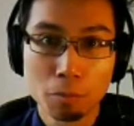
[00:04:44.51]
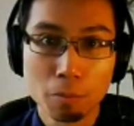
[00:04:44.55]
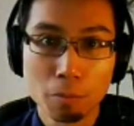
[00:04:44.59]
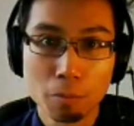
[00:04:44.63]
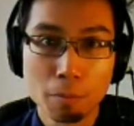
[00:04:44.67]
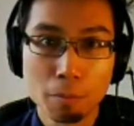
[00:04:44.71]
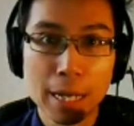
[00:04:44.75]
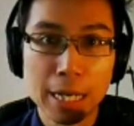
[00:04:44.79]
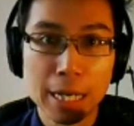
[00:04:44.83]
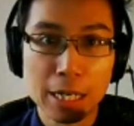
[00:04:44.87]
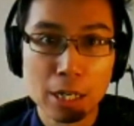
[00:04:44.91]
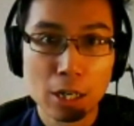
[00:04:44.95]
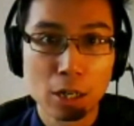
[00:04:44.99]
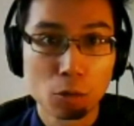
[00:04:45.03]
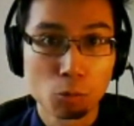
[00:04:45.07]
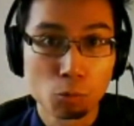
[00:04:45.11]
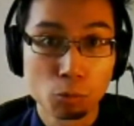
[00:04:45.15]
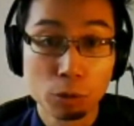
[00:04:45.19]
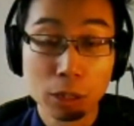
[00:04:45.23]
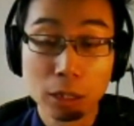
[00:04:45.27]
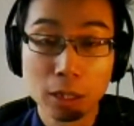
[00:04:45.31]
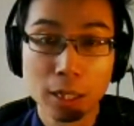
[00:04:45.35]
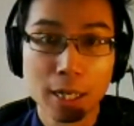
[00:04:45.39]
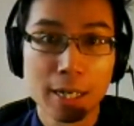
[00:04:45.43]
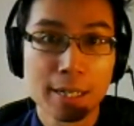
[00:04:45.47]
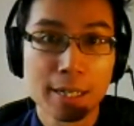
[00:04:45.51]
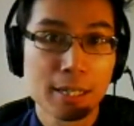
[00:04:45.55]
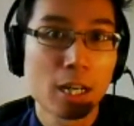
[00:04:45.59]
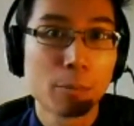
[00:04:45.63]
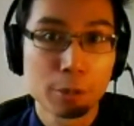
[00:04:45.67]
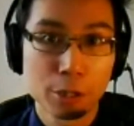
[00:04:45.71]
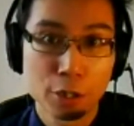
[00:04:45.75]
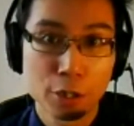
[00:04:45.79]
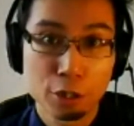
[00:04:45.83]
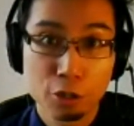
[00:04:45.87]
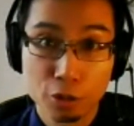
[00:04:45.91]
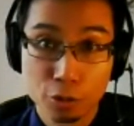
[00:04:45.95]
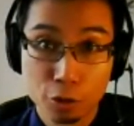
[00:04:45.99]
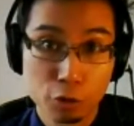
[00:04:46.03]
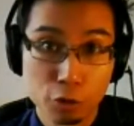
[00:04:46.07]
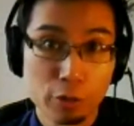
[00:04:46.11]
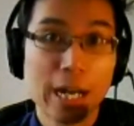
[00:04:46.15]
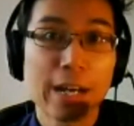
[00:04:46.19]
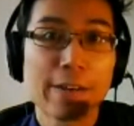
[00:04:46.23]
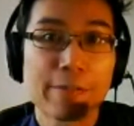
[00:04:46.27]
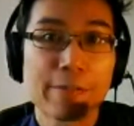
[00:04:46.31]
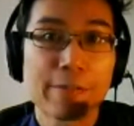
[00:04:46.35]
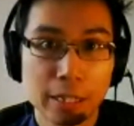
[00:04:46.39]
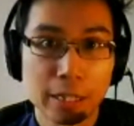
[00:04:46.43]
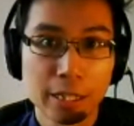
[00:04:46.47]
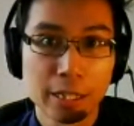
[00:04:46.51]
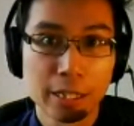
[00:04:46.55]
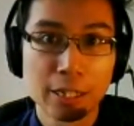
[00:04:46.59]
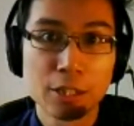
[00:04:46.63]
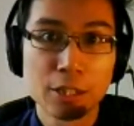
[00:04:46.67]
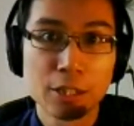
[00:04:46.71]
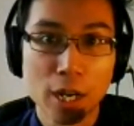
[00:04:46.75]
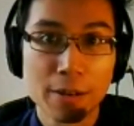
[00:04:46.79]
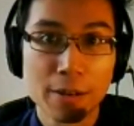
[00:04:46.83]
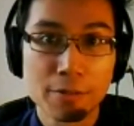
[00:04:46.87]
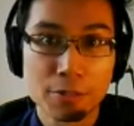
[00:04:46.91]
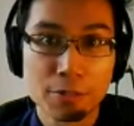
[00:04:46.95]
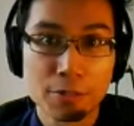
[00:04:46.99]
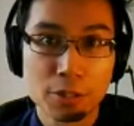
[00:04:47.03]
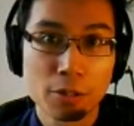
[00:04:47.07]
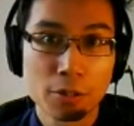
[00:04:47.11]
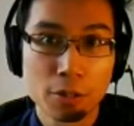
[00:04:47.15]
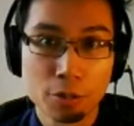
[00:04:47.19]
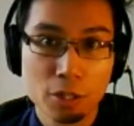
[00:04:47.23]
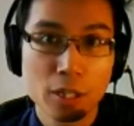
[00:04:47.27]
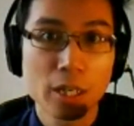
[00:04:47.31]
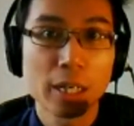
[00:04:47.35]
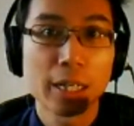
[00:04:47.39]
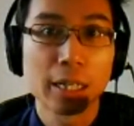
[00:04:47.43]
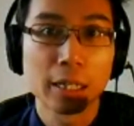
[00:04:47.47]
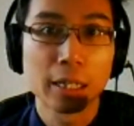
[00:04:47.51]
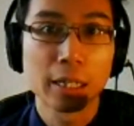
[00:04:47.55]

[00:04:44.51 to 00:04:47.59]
may not realize how much traffic it drives to their site.